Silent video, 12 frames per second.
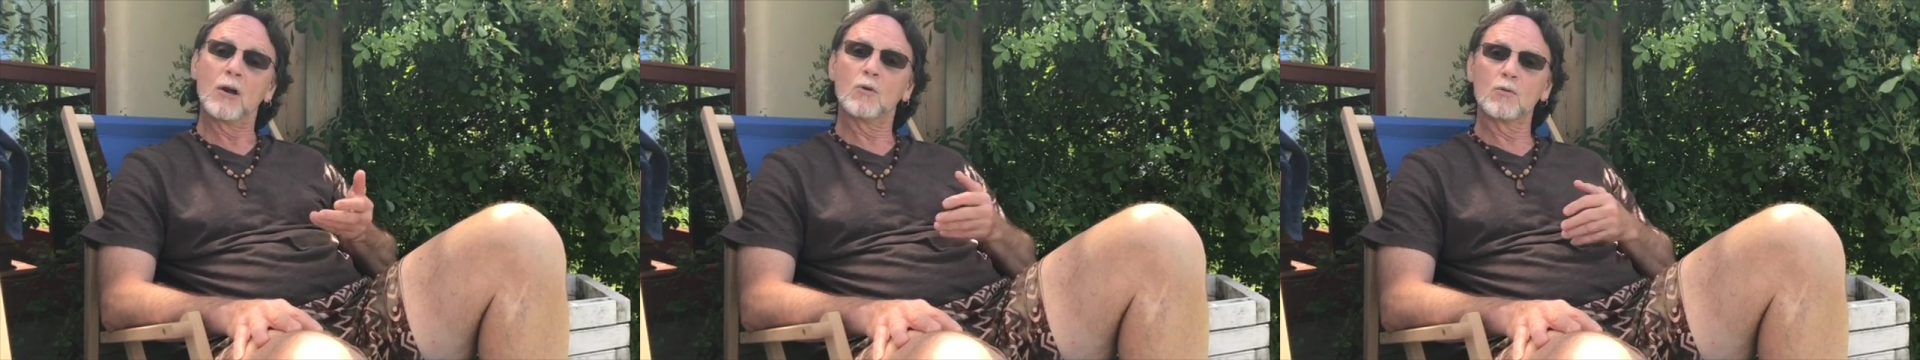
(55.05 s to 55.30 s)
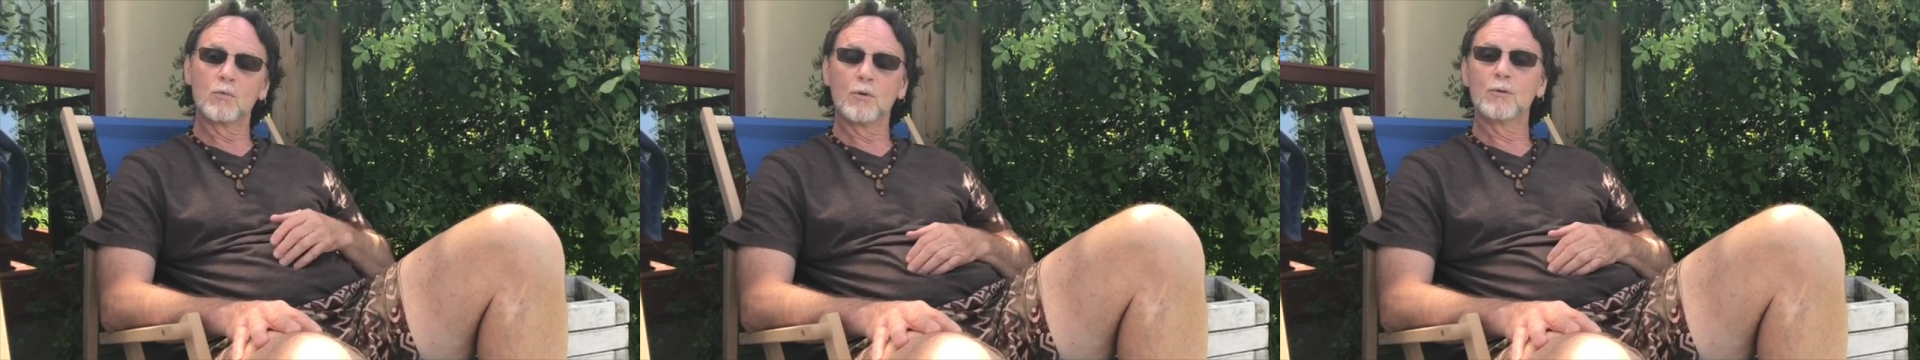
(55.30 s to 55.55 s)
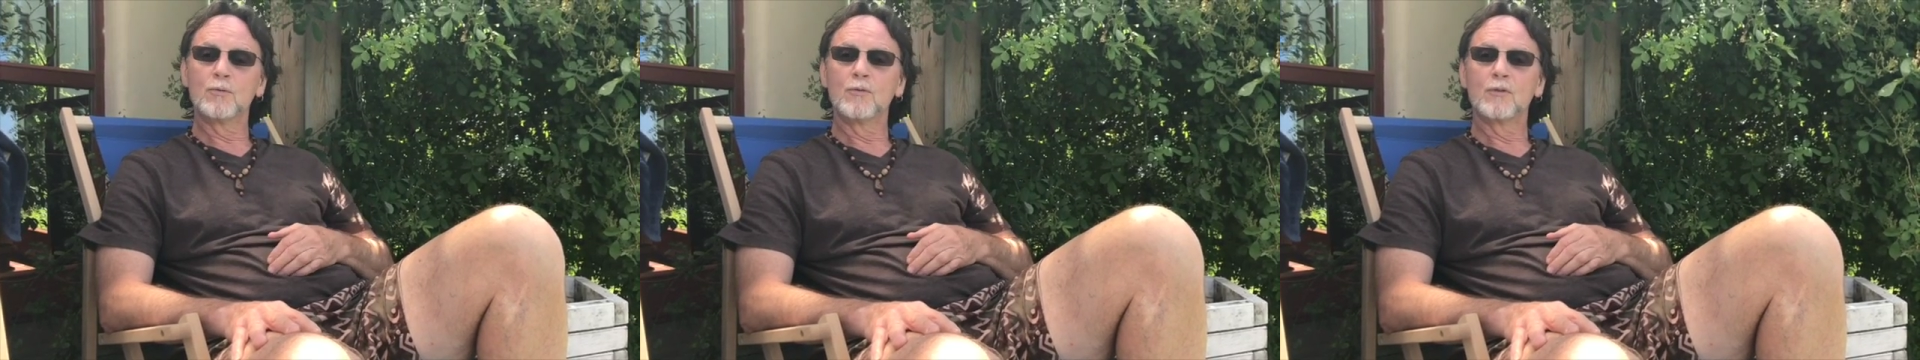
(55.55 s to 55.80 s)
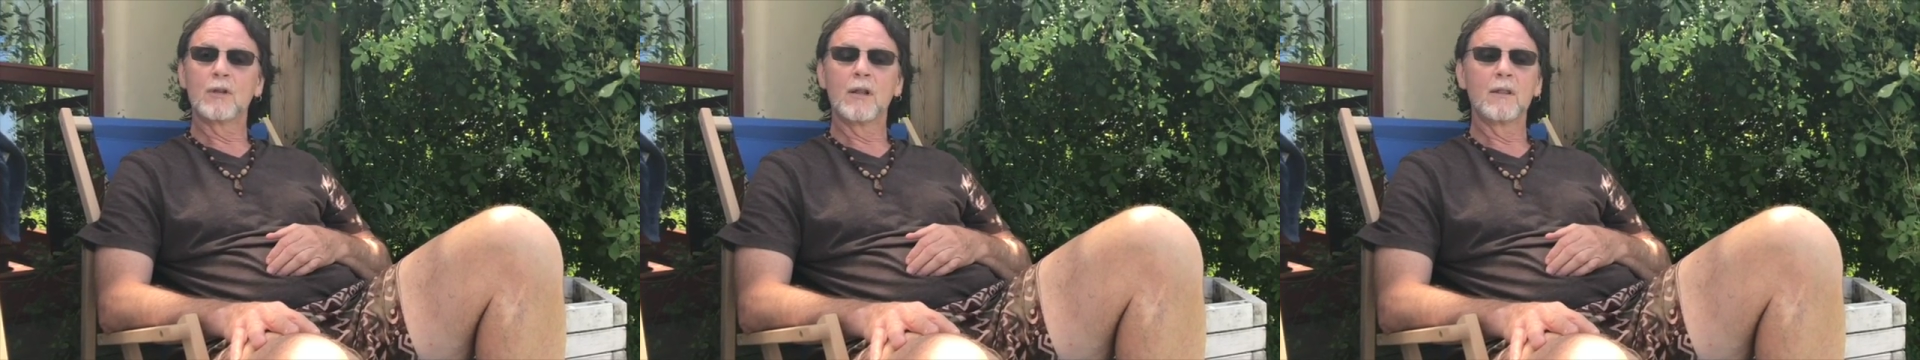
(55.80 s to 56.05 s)
old
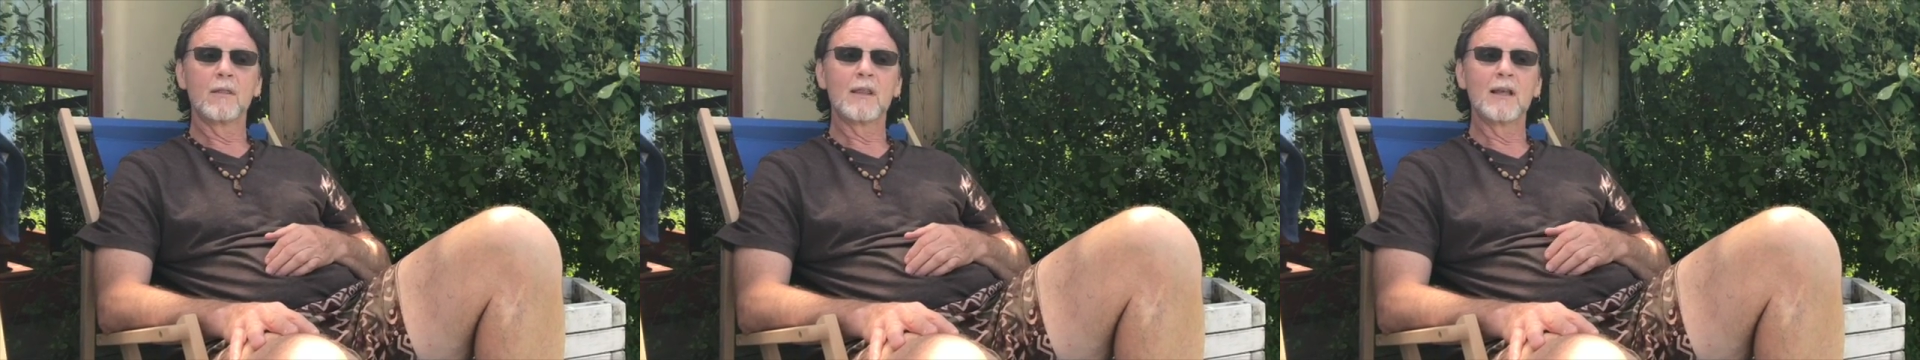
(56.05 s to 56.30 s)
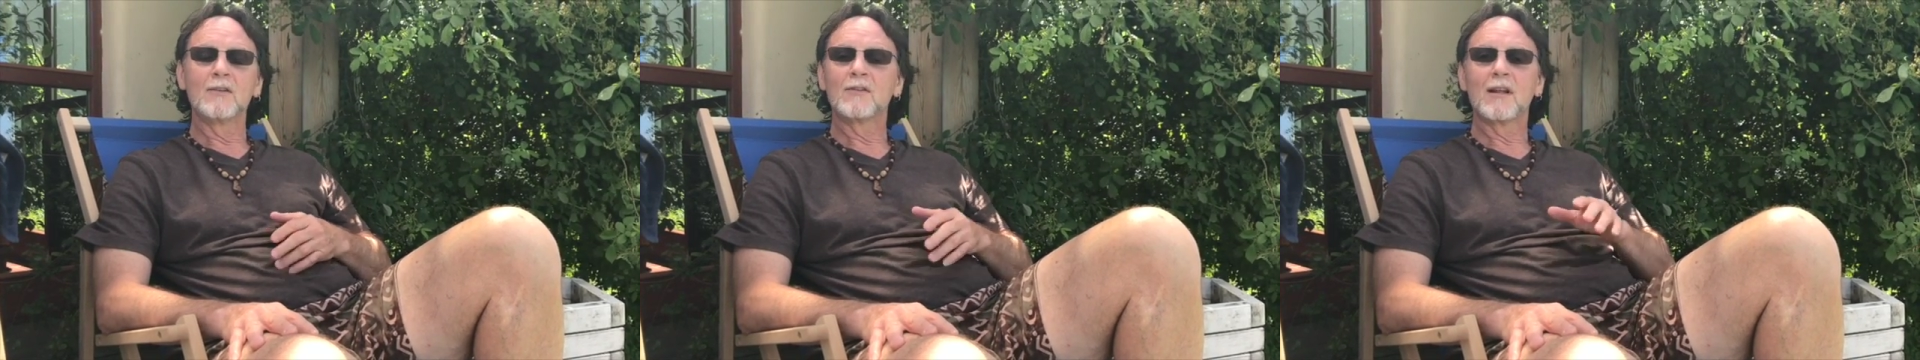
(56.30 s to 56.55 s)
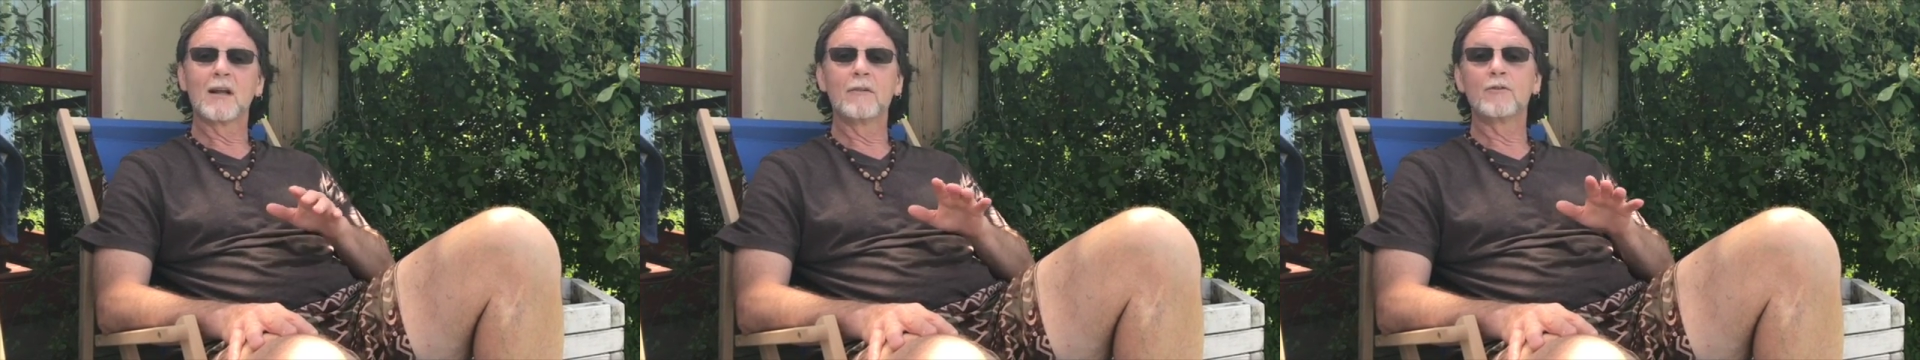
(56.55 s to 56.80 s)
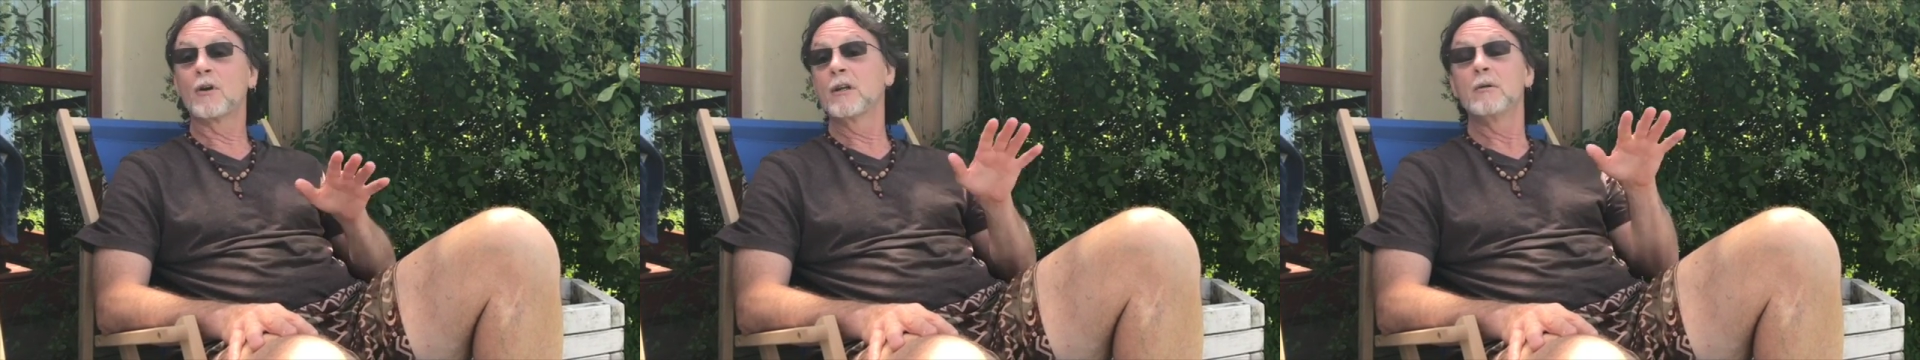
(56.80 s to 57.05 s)
wounds and things that
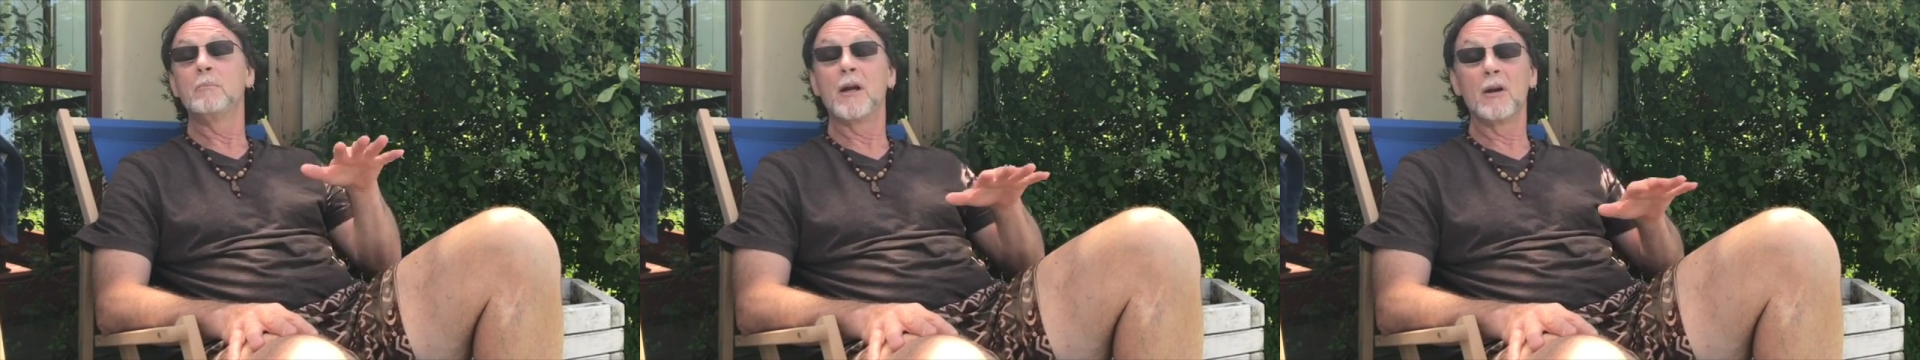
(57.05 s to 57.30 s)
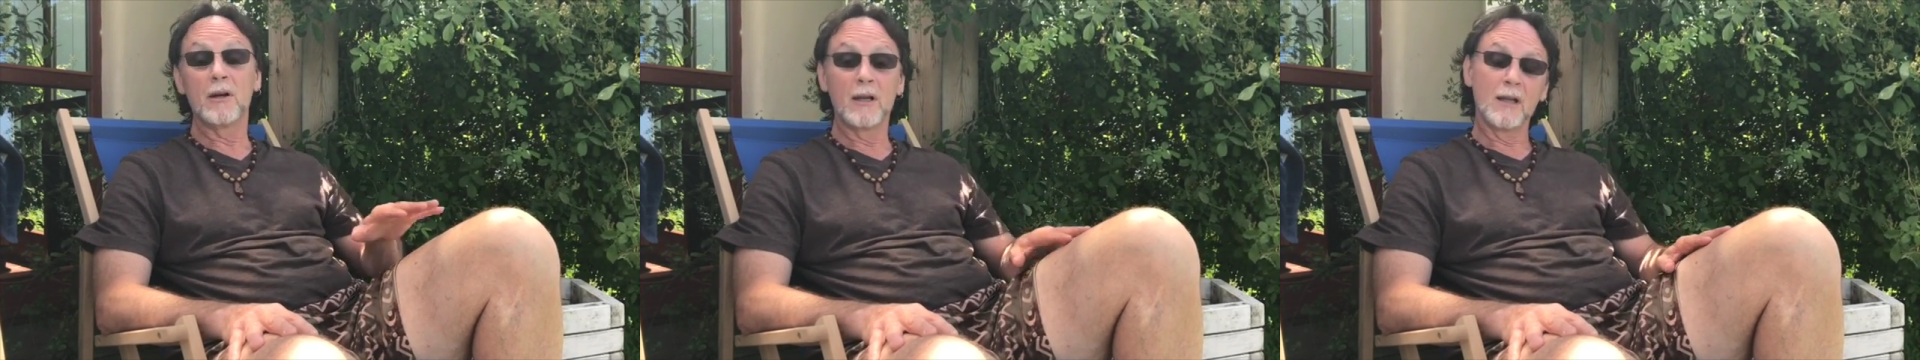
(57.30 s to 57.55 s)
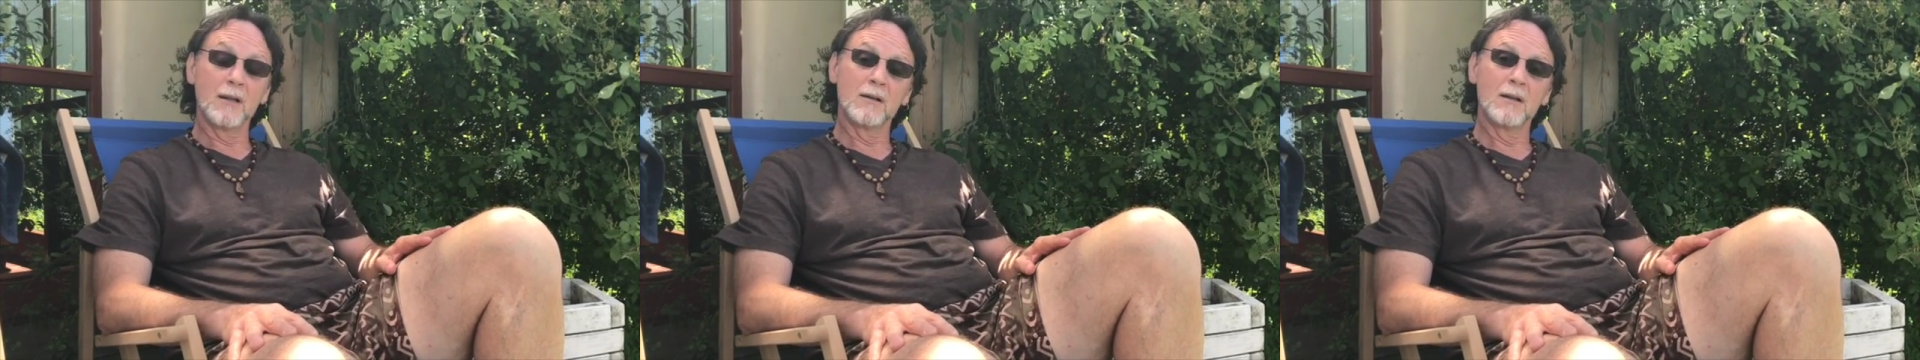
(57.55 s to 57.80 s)
I've tried to bury